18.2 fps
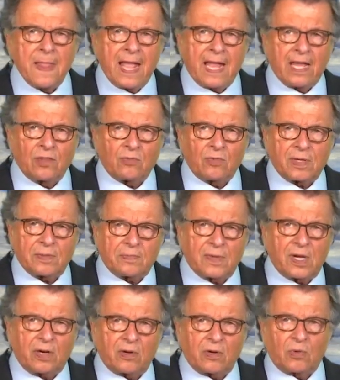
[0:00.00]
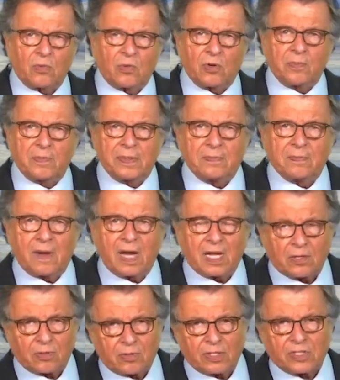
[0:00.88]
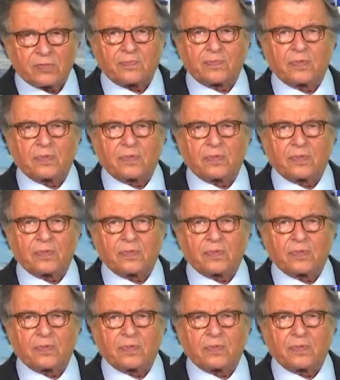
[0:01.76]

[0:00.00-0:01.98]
and the rip current will be moderate.